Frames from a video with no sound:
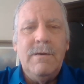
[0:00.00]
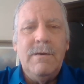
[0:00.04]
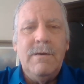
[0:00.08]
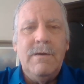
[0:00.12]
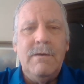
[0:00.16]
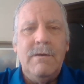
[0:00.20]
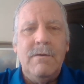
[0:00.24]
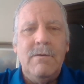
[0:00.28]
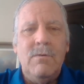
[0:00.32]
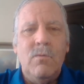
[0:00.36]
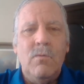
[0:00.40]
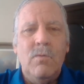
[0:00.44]

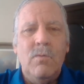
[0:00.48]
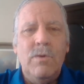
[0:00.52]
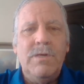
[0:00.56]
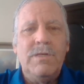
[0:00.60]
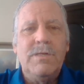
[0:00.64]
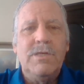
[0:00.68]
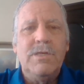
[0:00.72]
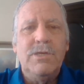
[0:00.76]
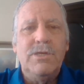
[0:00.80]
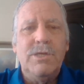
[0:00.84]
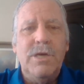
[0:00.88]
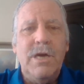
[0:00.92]
We
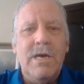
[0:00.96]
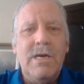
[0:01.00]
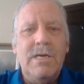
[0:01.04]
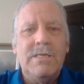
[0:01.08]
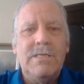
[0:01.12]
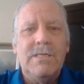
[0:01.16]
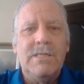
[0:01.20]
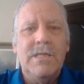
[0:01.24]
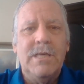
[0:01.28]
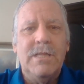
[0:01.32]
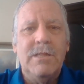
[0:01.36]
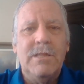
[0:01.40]

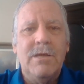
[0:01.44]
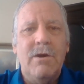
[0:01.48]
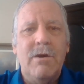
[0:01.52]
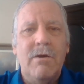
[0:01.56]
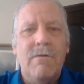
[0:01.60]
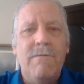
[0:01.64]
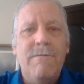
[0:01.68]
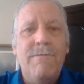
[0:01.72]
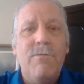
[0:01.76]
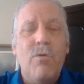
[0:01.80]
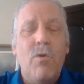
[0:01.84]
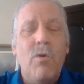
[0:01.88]
suggest that
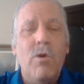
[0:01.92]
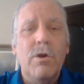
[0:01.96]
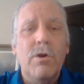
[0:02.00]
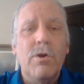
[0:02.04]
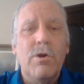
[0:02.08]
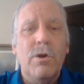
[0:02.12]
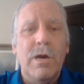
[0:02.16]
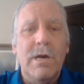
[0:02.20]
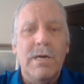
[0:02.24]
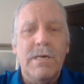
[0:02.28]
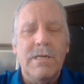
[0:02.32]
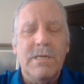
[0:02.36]
there are
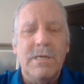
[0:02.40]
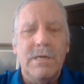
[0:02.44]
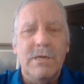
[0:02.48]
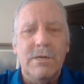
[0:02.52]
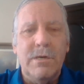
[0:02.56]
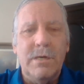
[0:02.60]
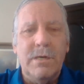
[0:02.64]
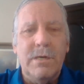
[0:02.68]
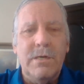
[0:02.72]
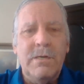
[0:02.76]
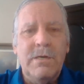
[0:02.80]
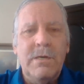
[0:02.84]
4
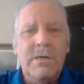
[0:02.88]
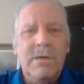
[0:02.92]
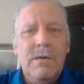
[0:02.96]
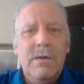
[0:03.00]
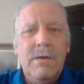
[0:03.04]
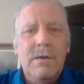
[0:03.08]
criteria